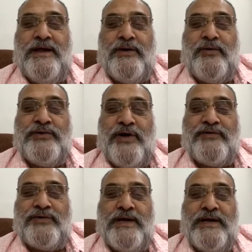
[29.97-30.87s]

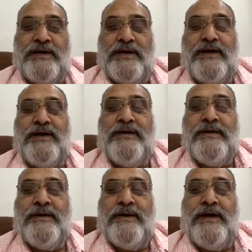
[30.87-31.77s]
2000
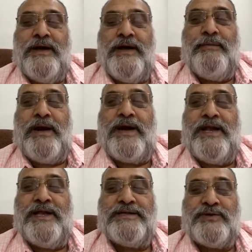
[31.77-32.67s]
in
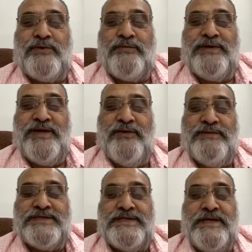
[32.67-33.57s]
Makhalal Chaturvedi
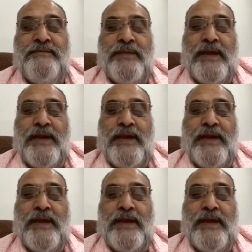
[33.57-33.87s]
University,